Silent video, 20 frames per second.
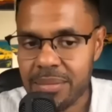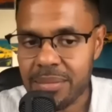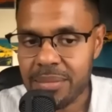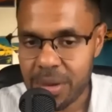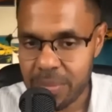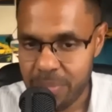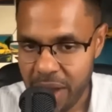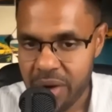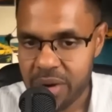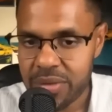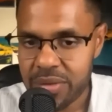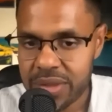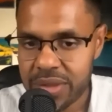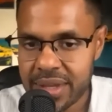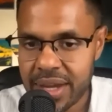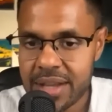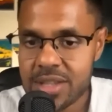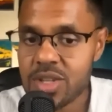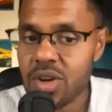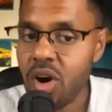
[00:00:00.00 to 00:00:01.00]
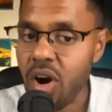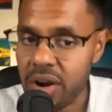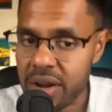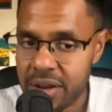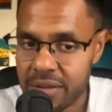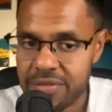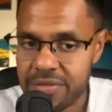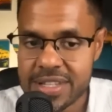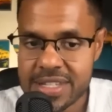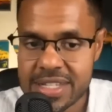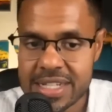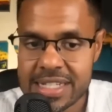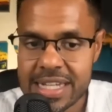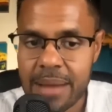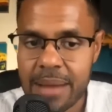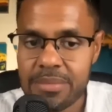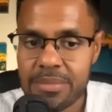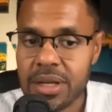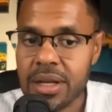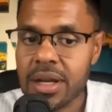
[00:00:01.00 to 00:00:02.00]
preparing with us on her first
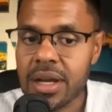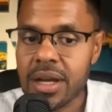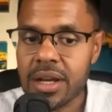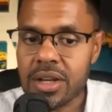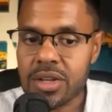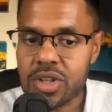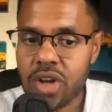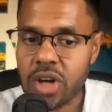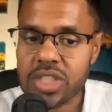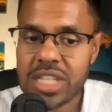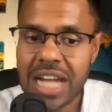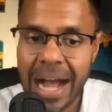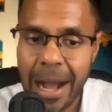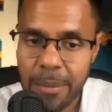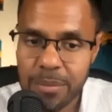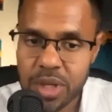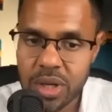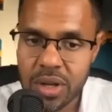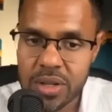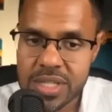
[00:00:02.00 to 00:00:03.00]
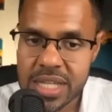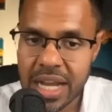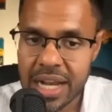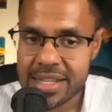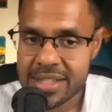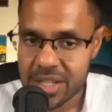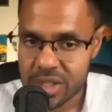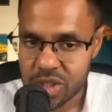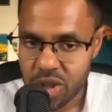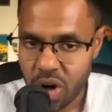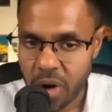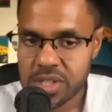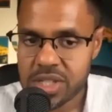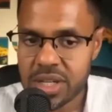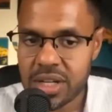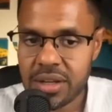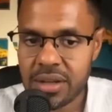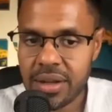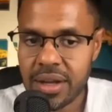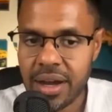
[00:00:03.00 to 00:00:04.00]
attempt. Dr. Abdul Ozal is a
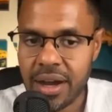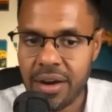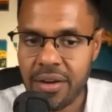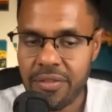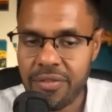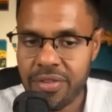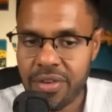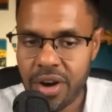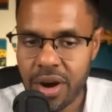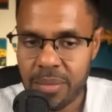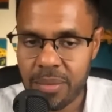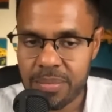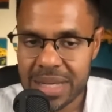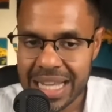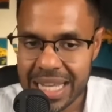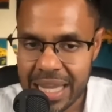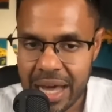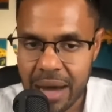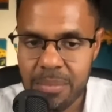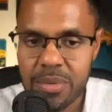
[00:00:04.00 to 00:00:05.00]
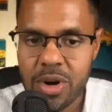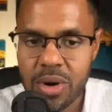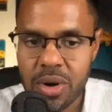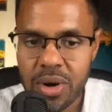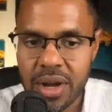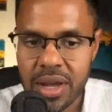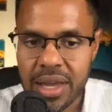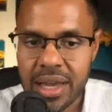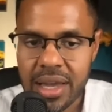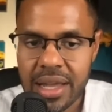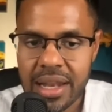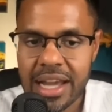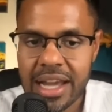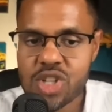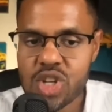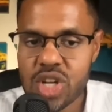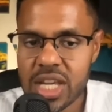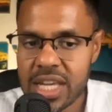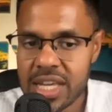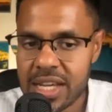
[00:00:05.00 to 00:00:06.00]
doctor from Colombo. And
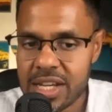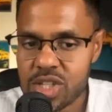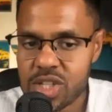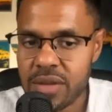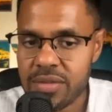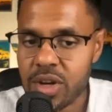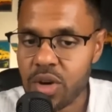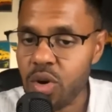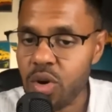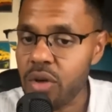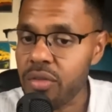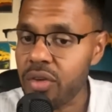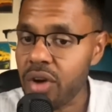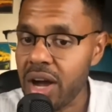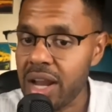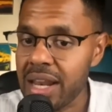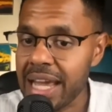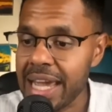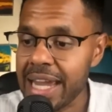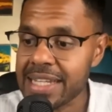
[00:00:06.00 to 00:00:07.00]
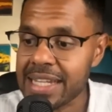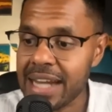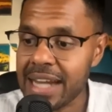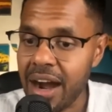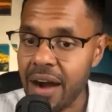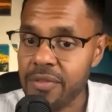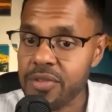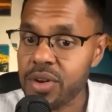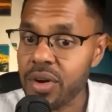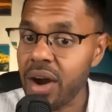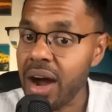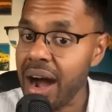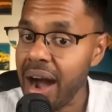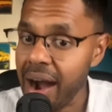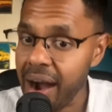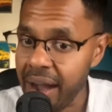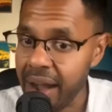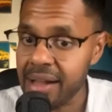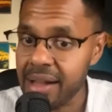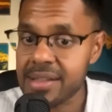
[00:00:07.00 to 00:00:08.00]
actually, he achieved an overall 8 after our
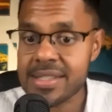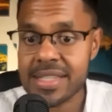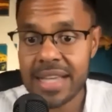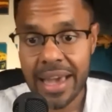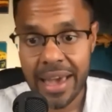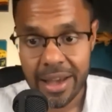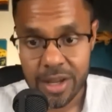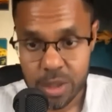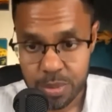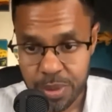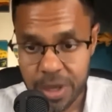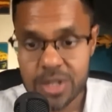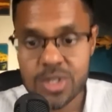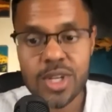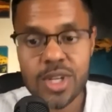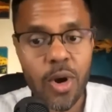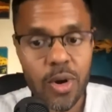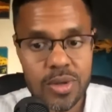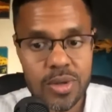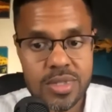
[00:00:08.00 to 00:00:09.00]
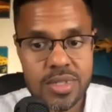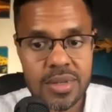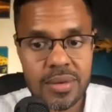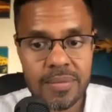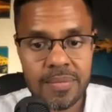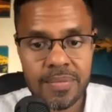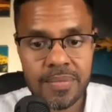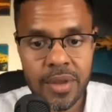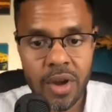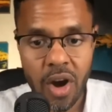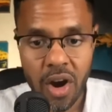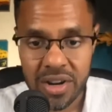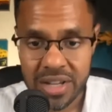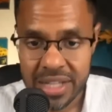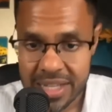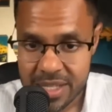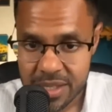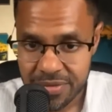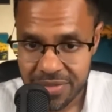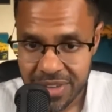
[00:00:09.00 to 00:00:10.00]
IELTS Express course on
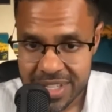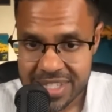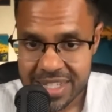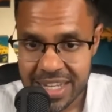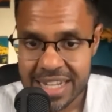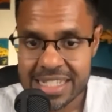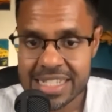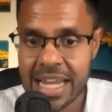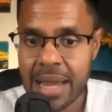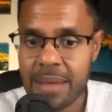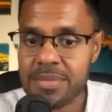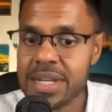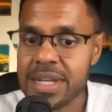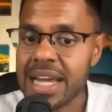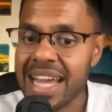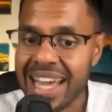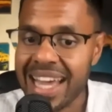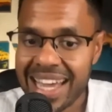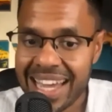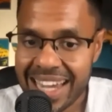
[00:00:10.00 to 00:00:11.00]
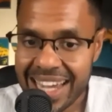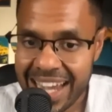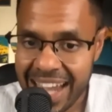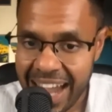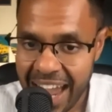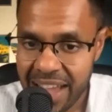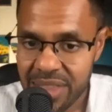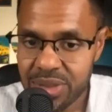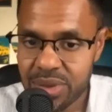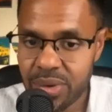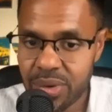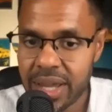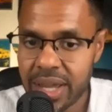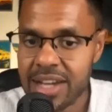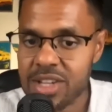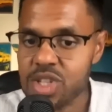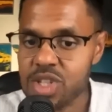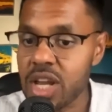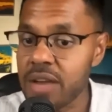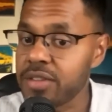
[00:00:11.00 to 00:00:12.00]
his first attempt. Gayatri
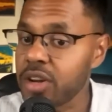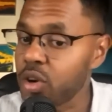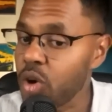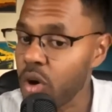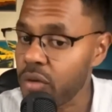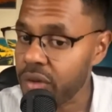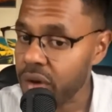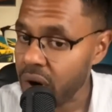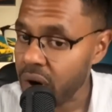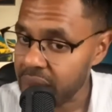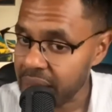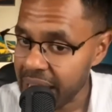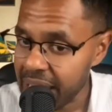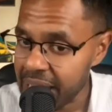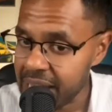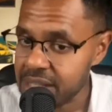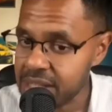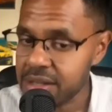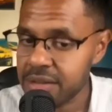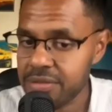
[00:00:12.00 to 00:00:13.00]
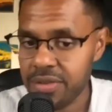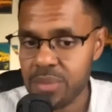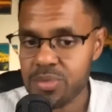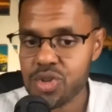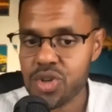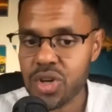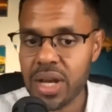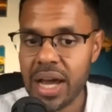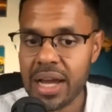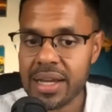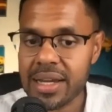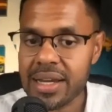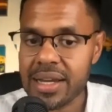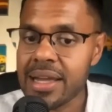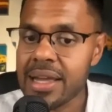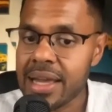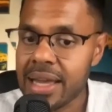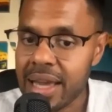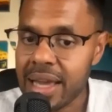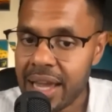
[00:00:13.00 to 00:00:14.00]
achieved an overall 8 from Sri Lanka,
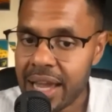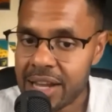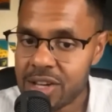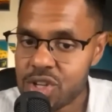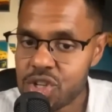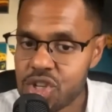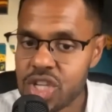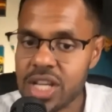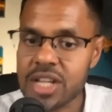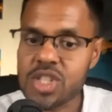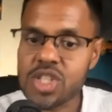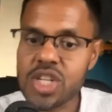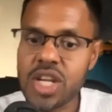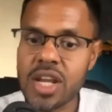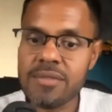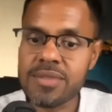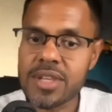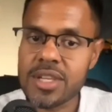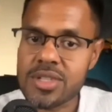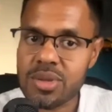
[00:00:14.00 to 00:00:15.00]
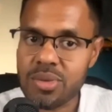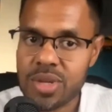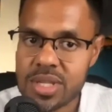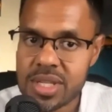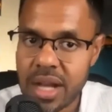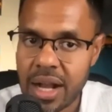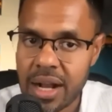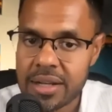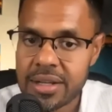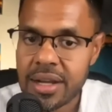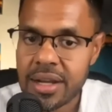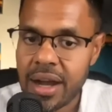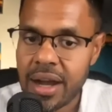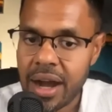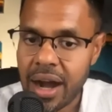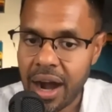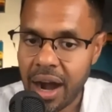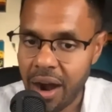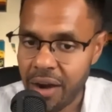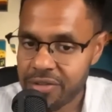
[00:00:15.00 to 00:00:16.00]
and she achieved this result
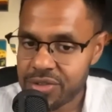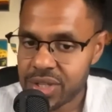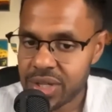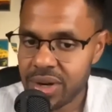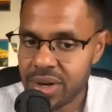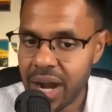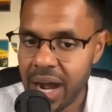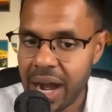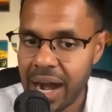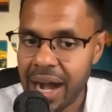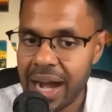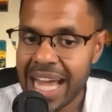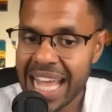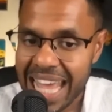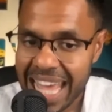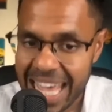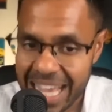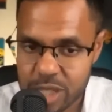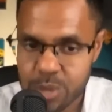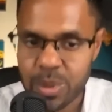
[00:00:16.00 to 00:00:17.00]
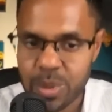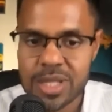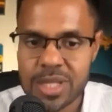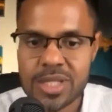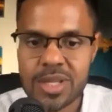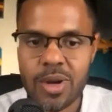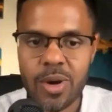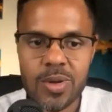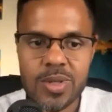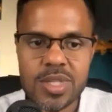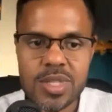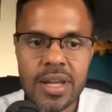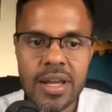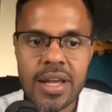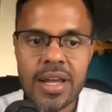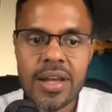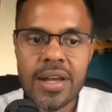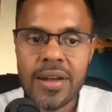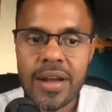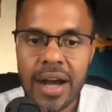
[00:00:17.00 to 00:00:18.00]
after our Express course.
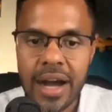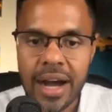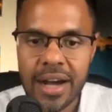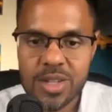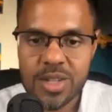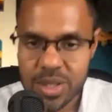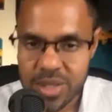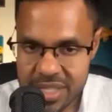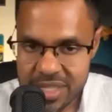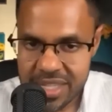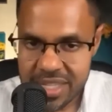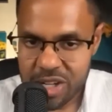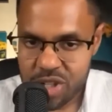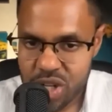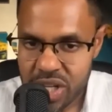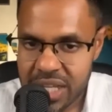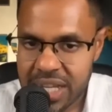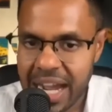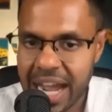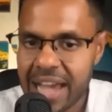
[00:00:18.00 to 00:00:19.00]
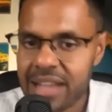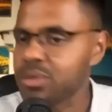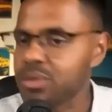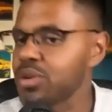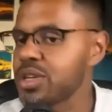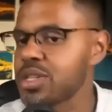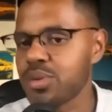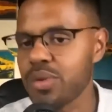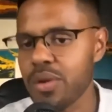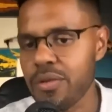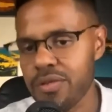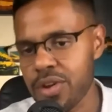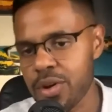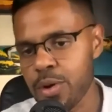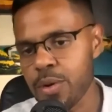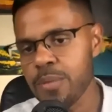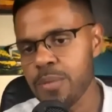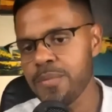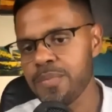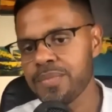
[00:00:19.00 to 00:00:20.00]
So this is actually Gayatri's
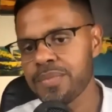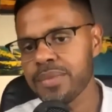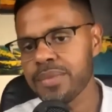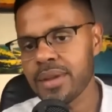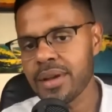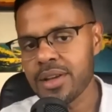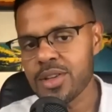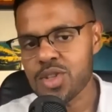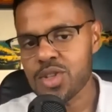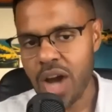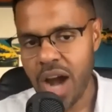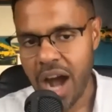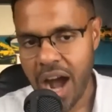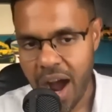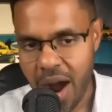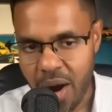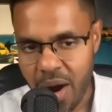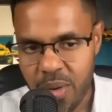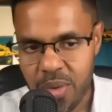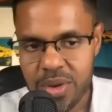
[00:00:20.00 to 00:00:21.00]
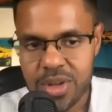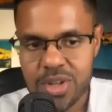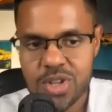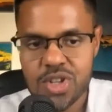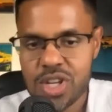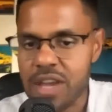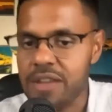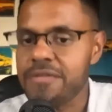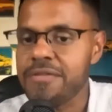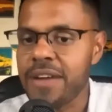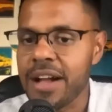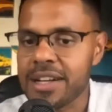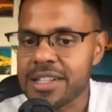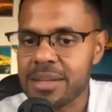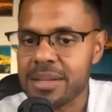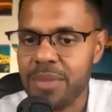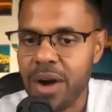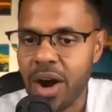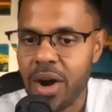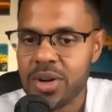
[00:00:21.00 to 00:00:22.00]
review. So how she felt
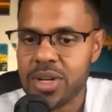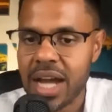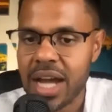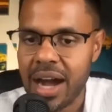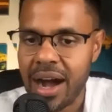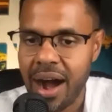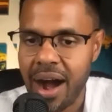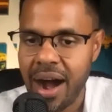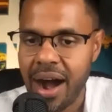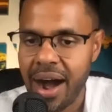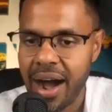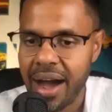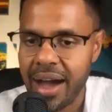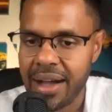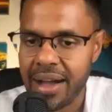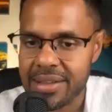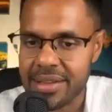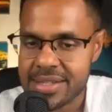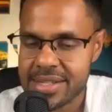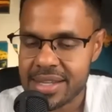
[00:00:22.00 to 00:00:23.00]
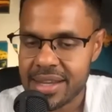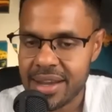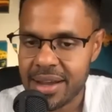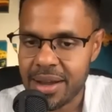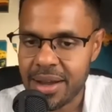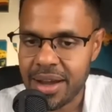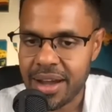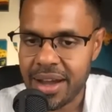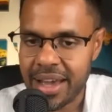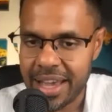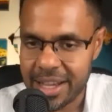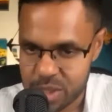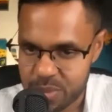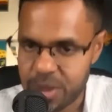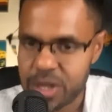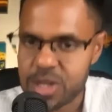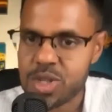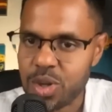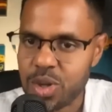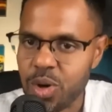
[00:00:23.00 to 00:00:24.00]
about our IELTS
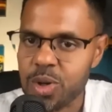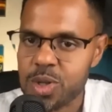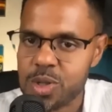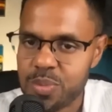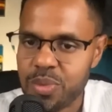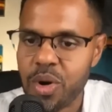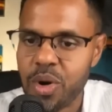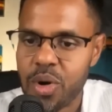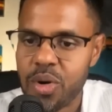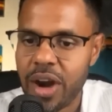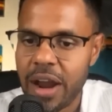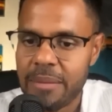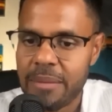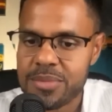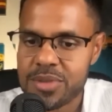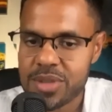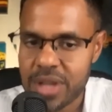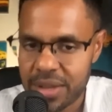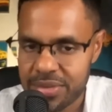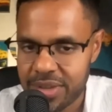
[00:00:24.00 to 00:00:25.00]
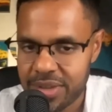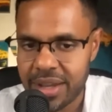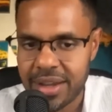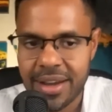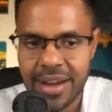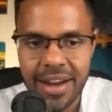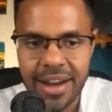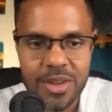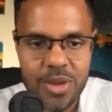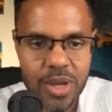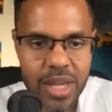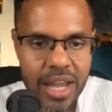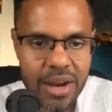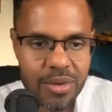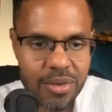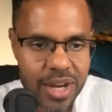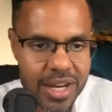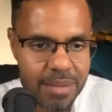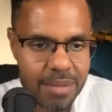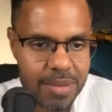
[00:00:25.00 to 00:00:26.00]
Express course program. So I think you can
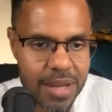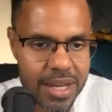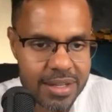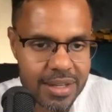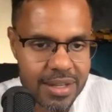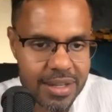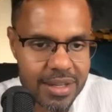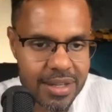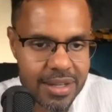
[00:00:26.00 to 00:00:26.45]
read a bit